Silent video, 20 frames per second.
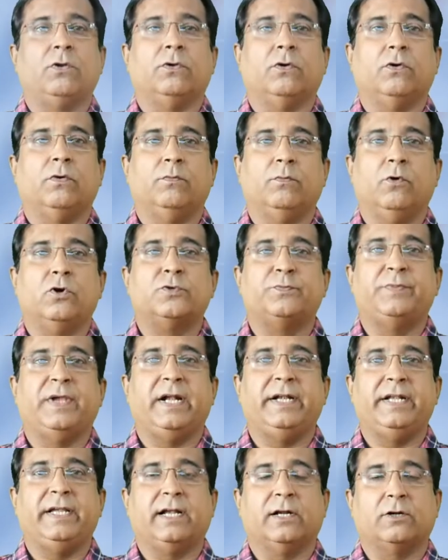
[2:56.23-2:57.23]
all know, most
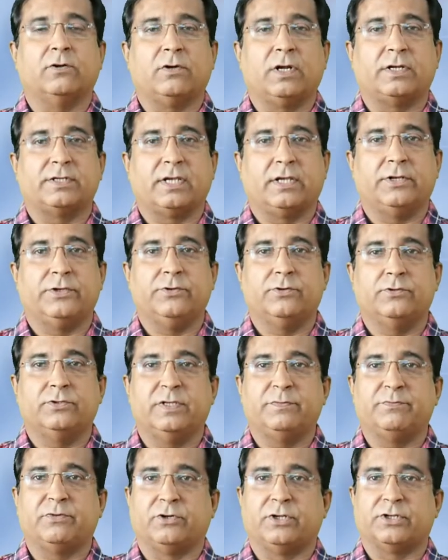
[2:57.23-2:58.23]
PID controllers are
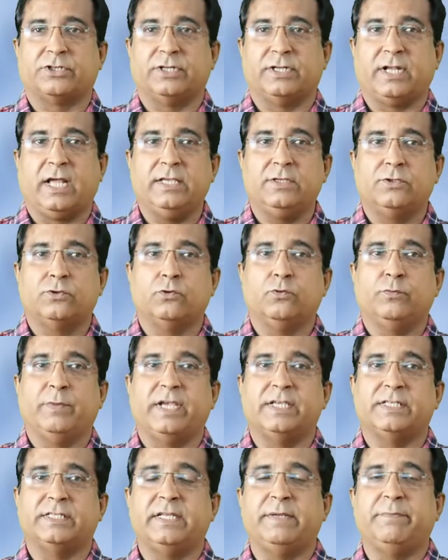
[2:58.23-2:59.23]
used in production lines to
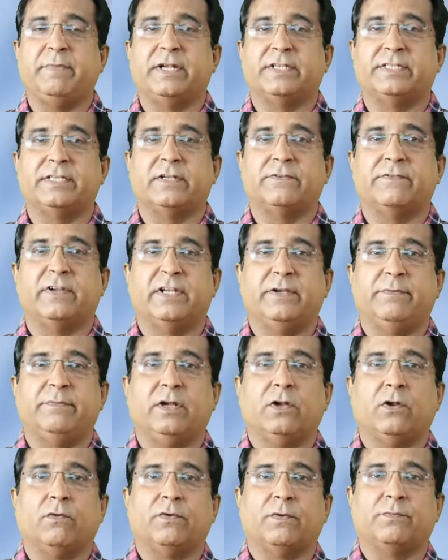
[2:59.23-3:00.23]
measure the major
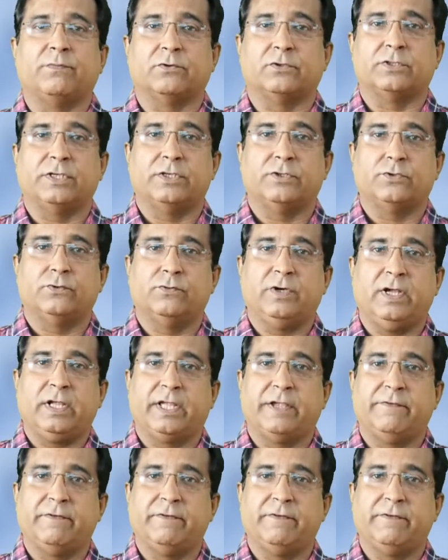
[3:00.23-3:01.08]
variable of a process to a